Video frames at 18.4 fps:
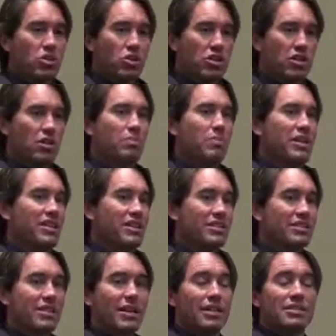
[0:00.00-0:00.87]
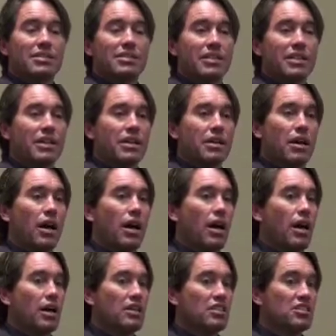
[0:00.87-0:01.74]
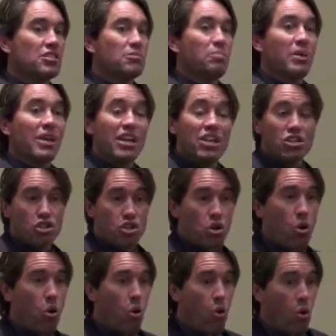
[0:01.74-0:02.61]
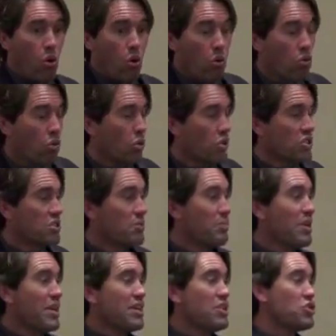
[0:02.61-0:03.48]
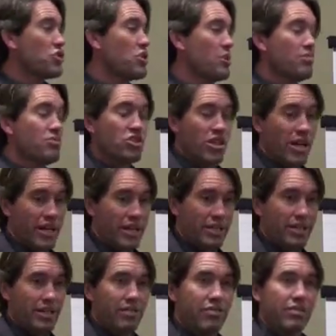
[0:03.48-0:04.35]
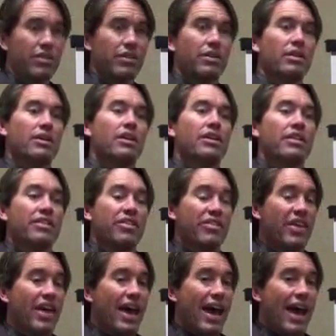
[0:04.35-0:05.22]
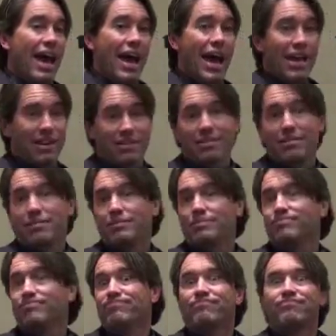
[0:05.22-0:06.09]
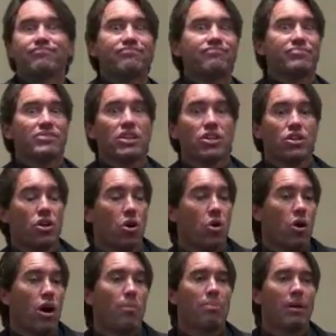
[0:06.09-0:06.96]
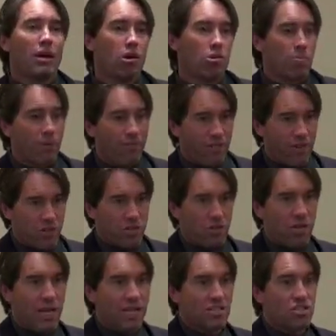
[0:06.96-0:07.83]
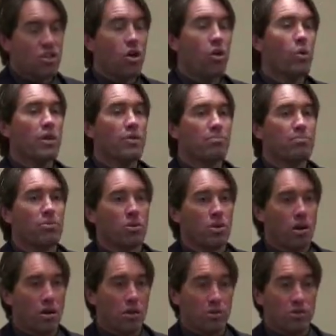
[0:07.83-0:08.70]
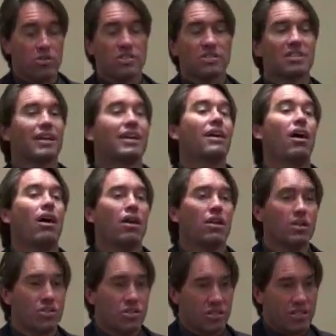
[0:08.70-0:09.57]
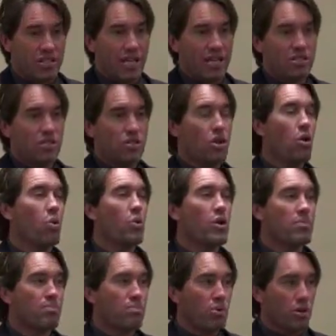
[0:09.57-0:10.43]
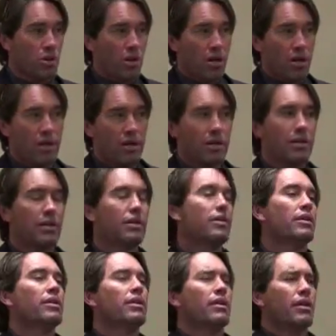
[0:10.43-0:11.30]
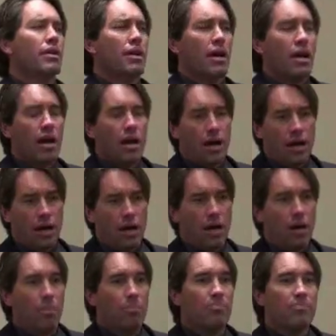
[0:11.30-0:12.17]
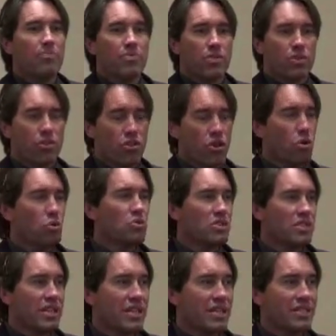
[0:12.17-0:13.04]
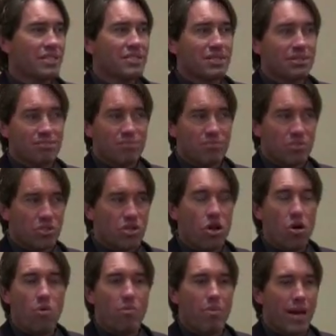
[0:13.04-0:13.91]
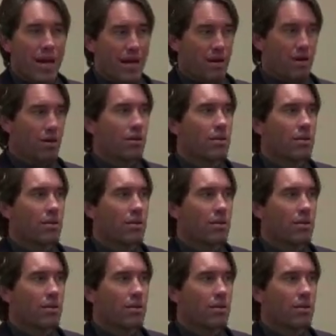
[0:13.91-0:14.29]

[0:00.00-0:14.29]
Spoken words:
you're going to be discussing a speech goal or a speech objective that, you know, a paraprofessional has no input on, or the psychologist has no input on. Those things don't matter.